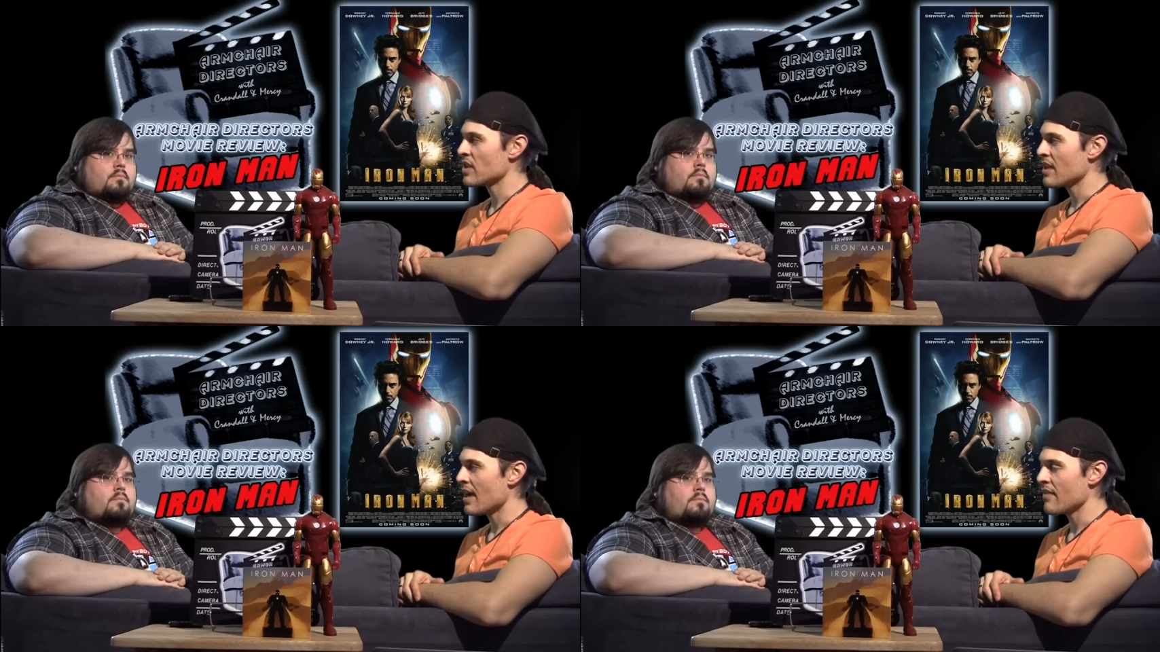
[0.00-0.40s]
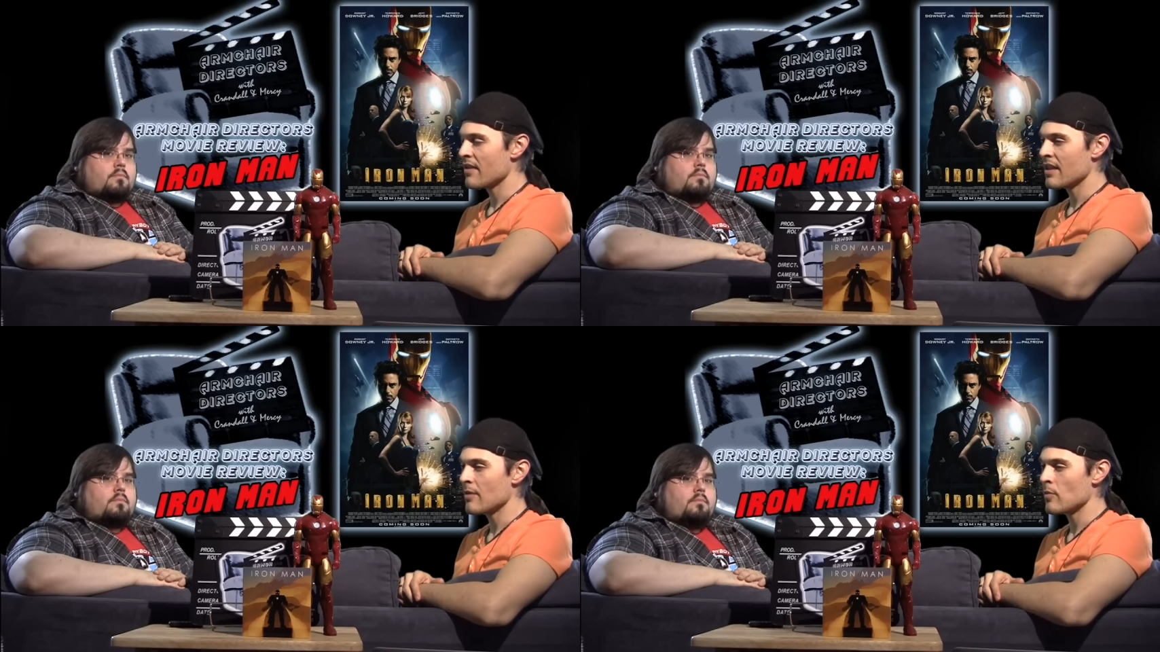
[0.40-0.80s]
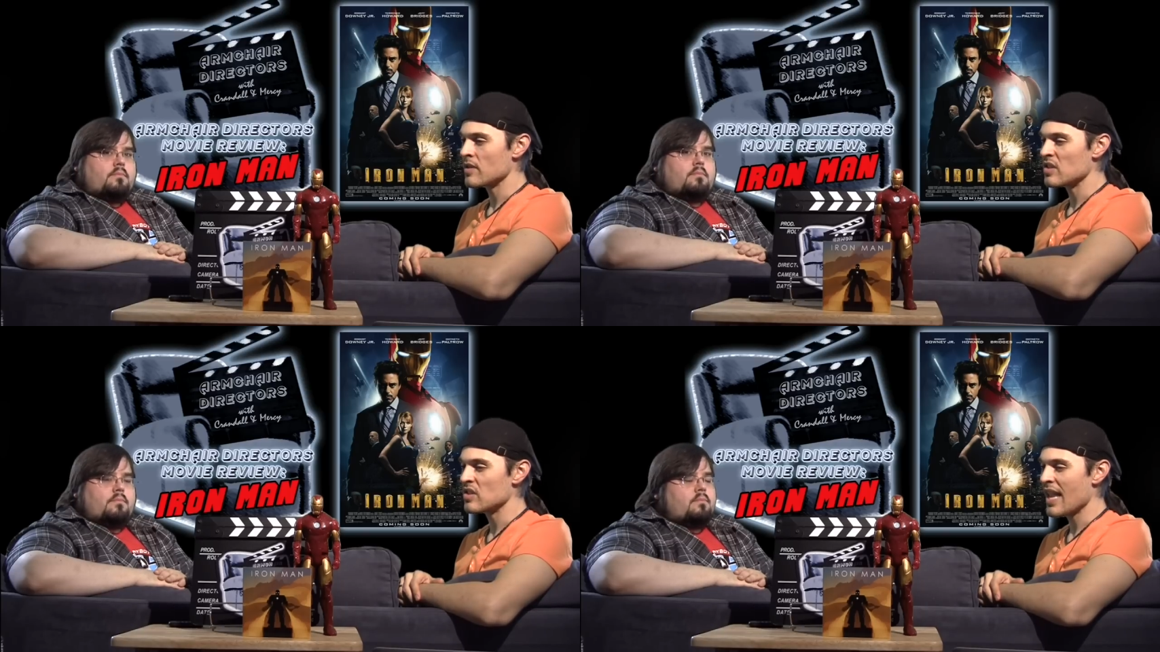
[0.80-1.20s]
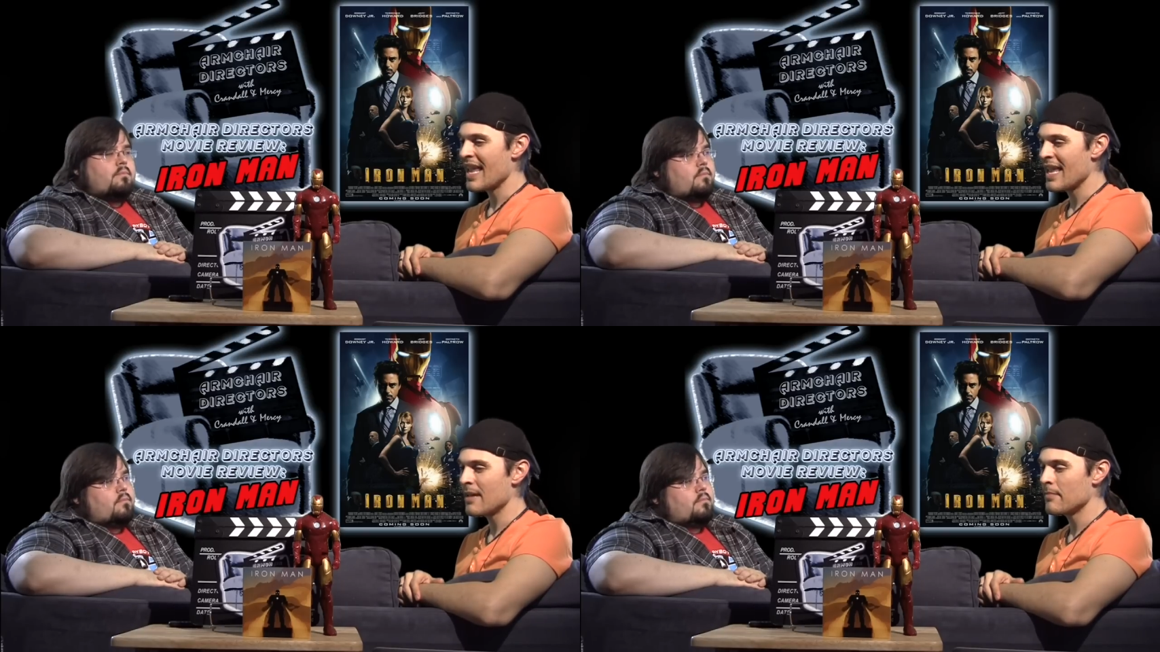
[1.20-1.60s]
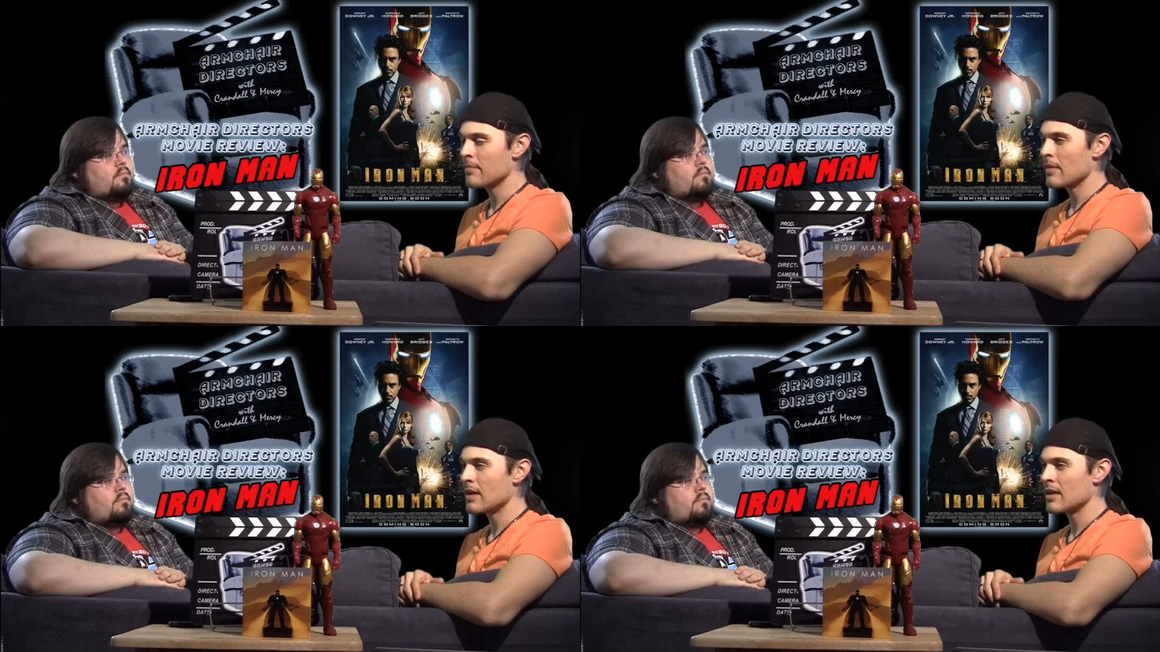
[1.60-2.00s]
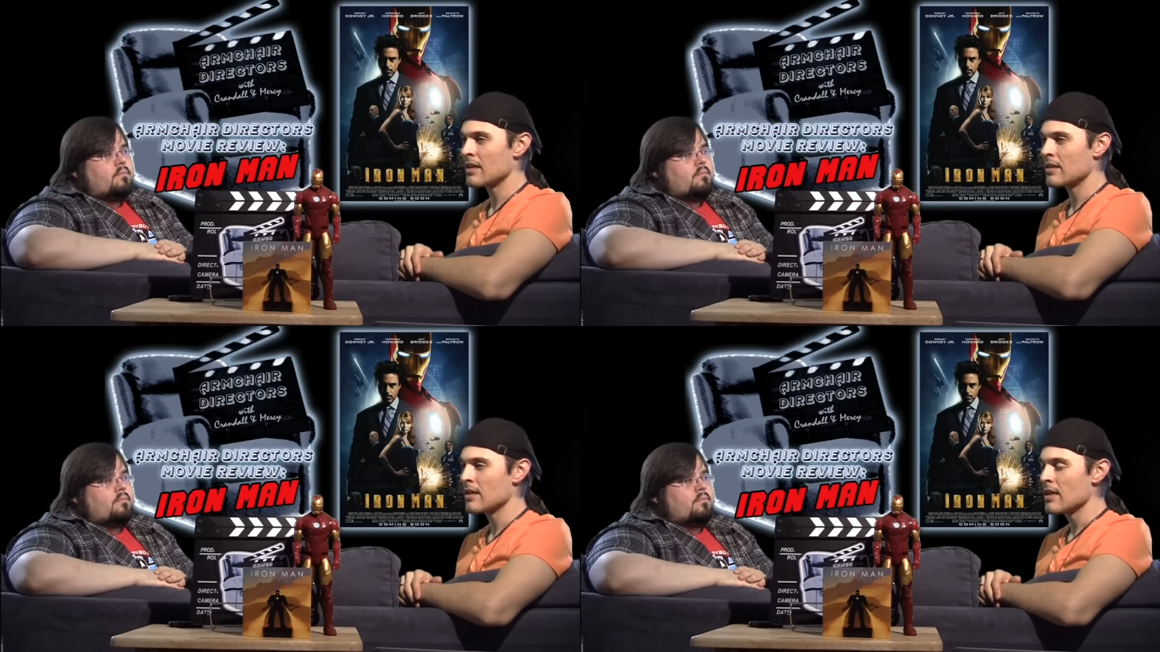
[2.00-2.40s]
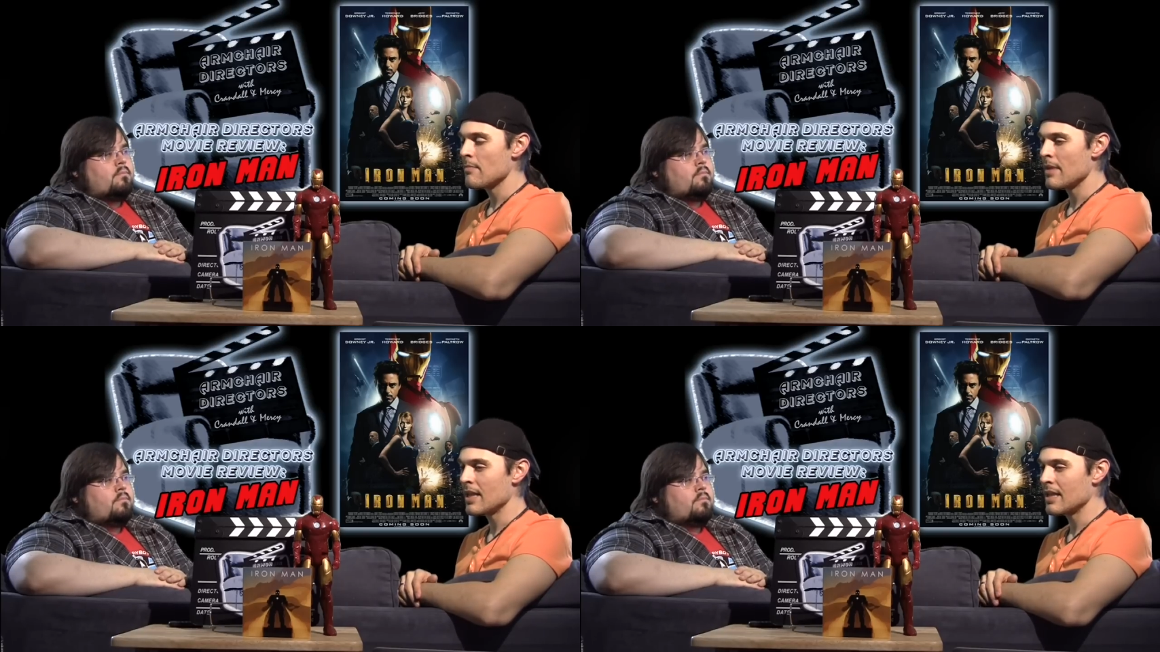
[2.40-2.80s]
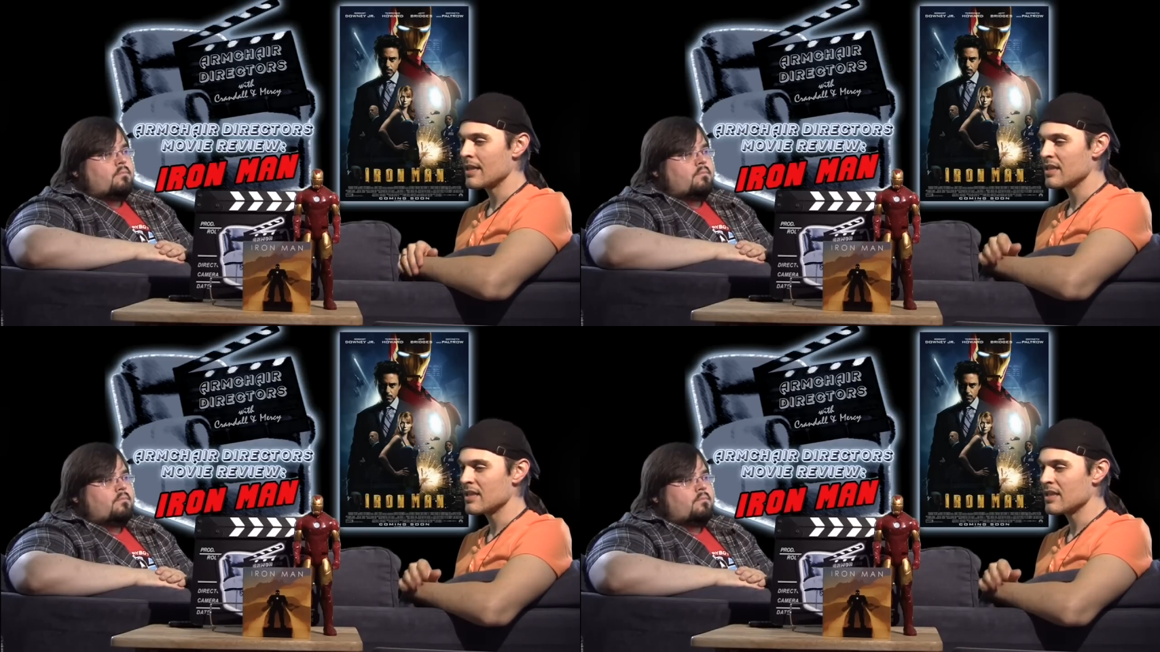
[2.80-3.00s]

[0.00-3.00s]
Speaker 1: I think it was him uh, making